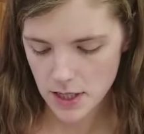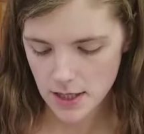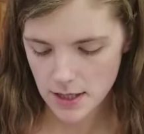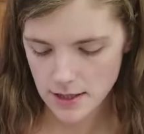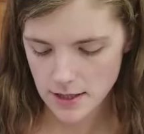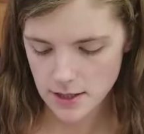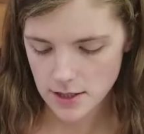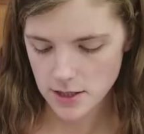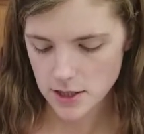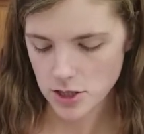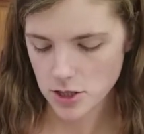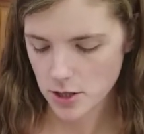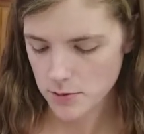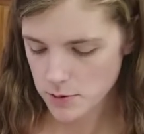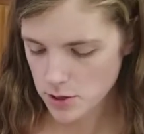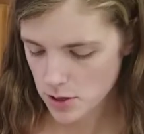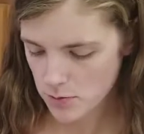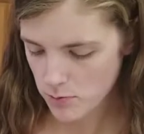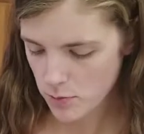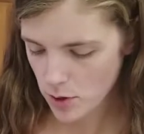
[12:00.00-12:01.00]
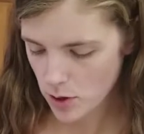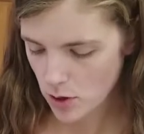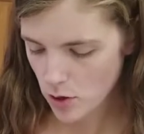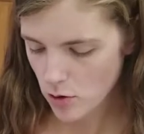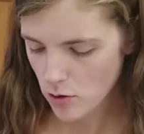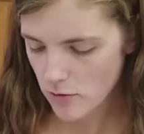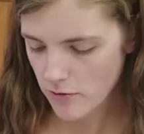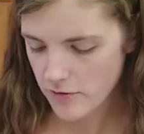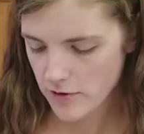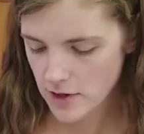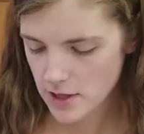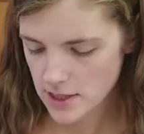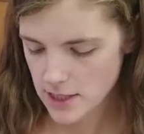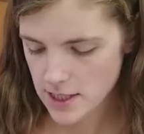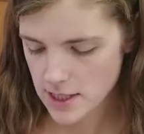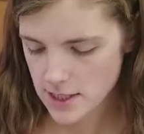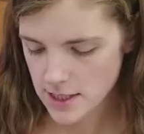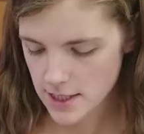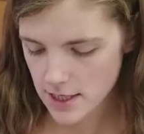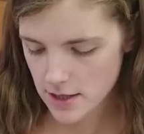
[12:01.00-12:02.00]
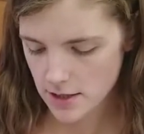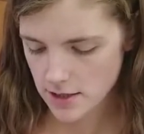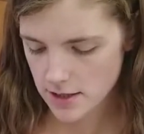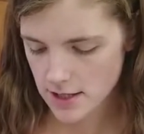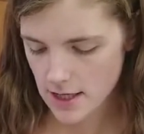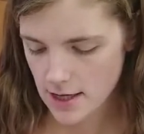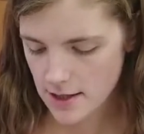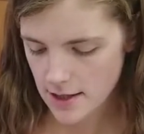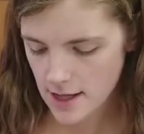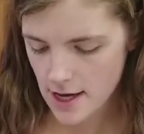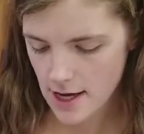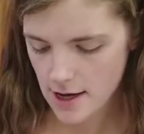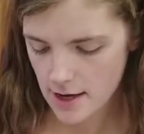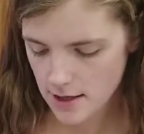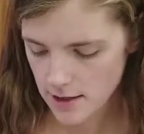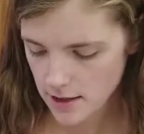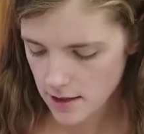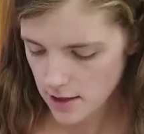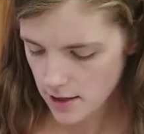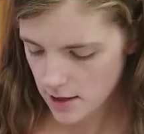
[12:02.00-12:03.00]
in the description below for the details on that.